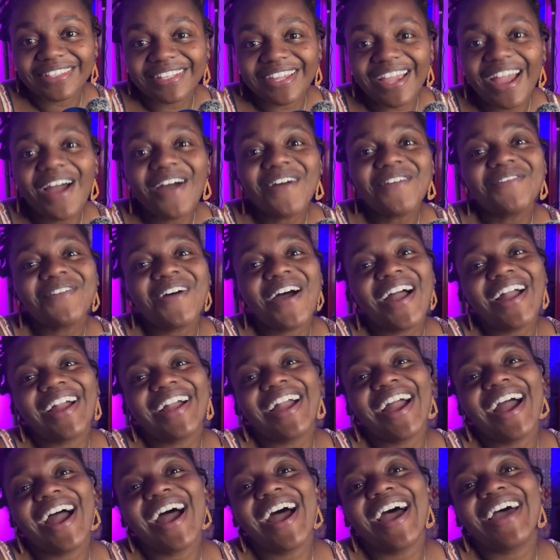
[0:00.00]
Oh my
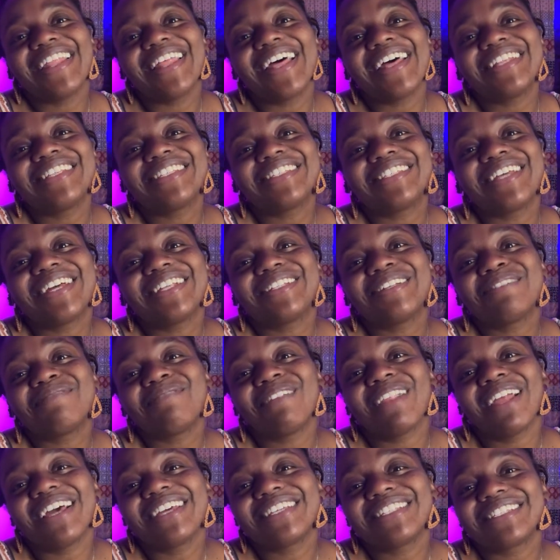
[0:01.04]
God, that's such a
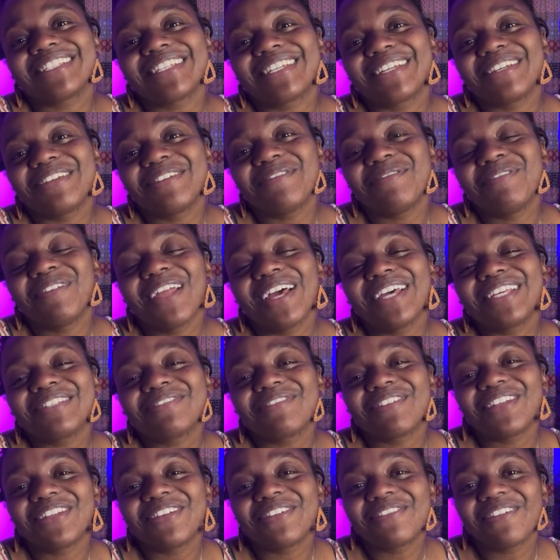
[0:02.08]
blessing. You blessed
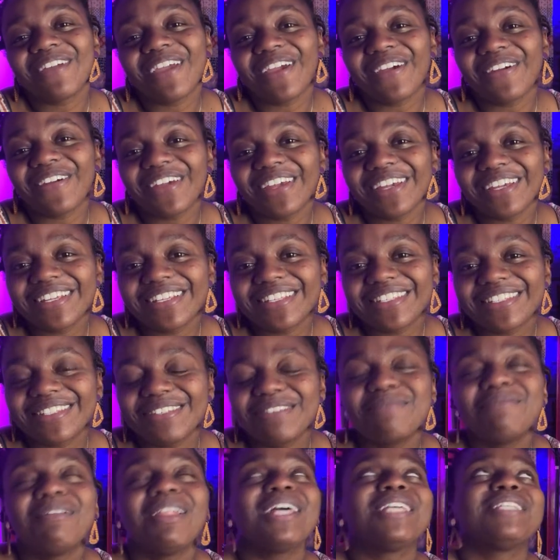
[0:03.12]
me, Devarius.
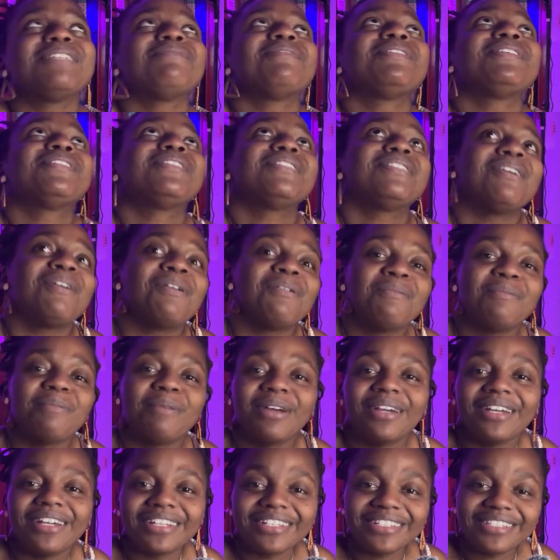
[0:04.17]
You blessed me so
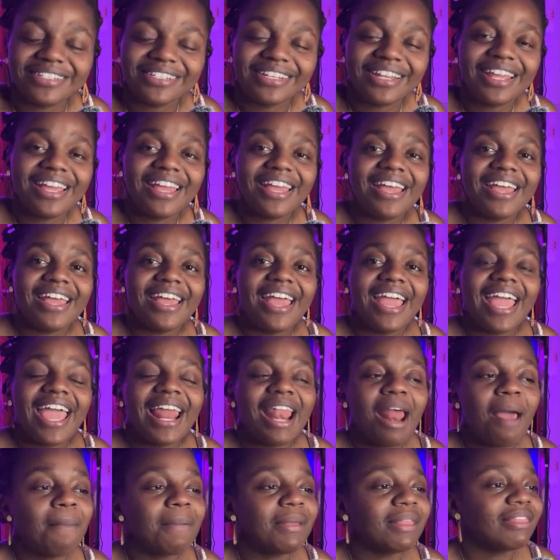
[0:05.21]
much. And
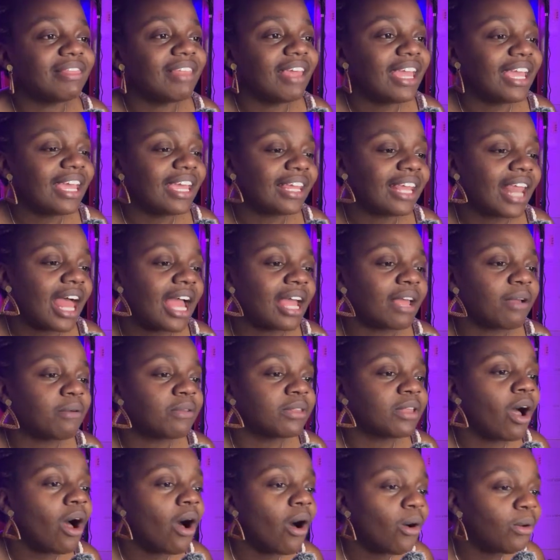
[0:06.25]
I've been thinking like
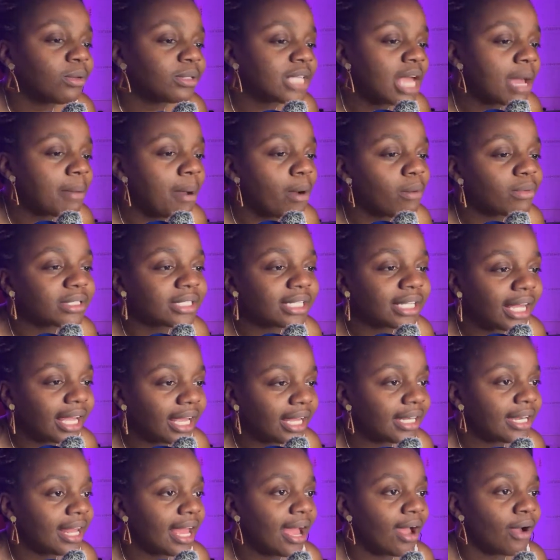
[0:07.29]
the whole time I was
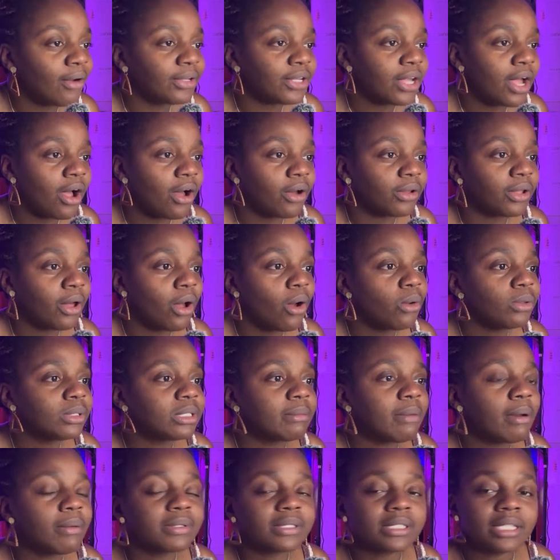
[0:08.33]
laying down, y'all, the whole
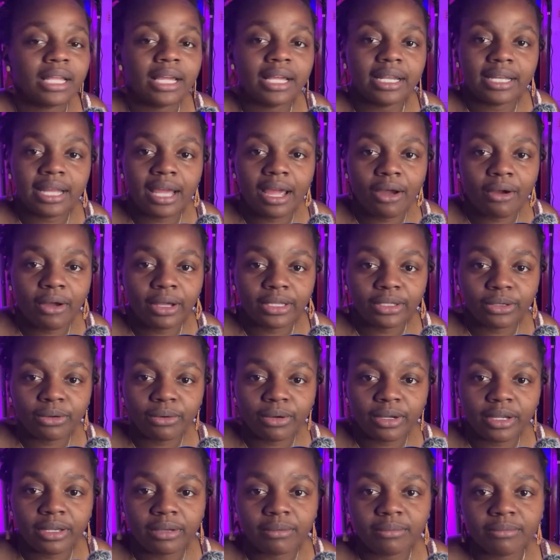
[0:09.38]
time I was laying down at the
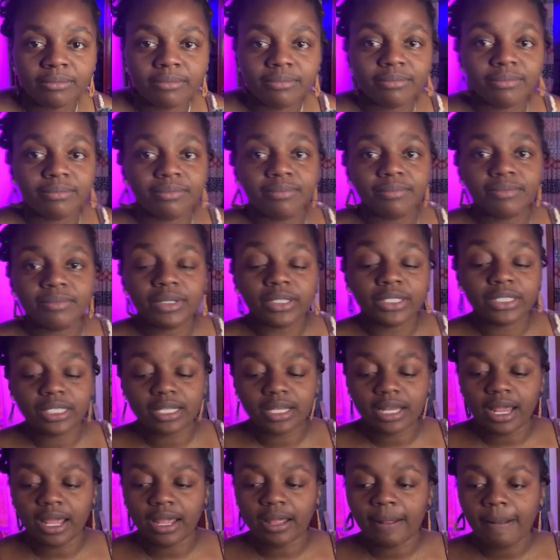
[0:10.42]
crib
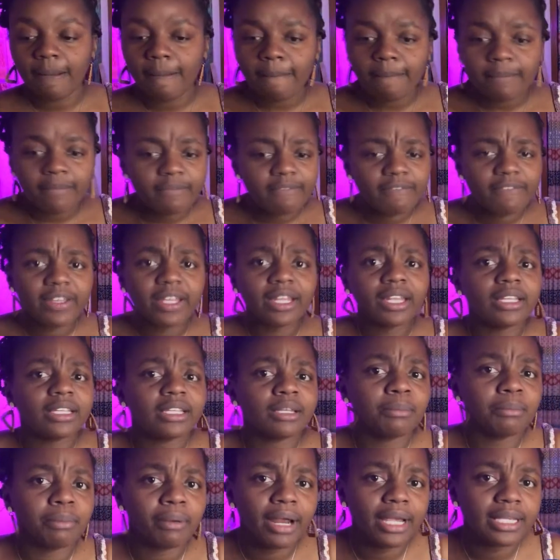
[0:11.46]
today, feeling
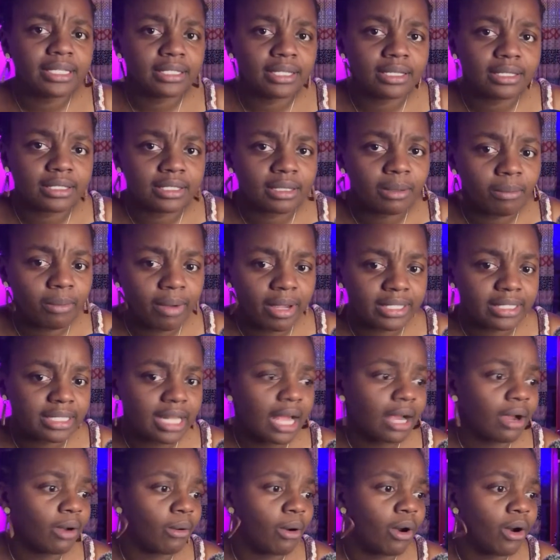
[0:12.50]
depressed in some ways,
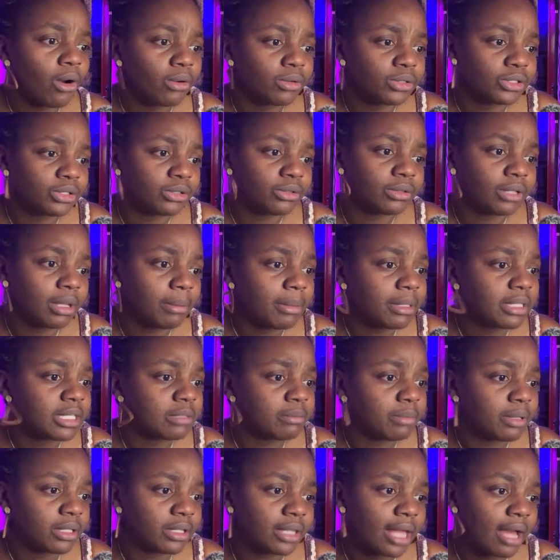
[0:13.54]
not gonna hold you. Let me just
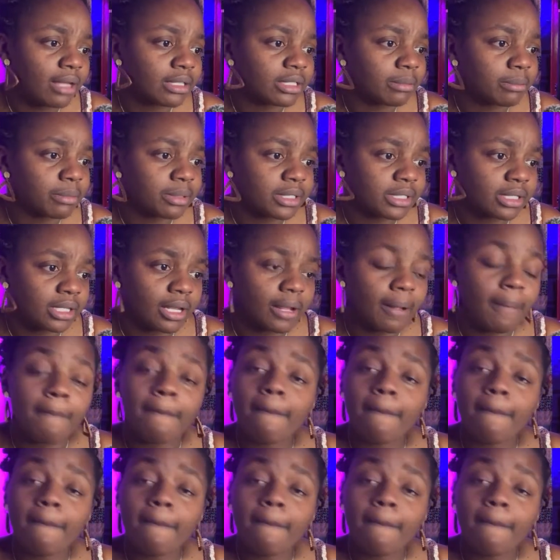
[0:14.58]
be 1000%.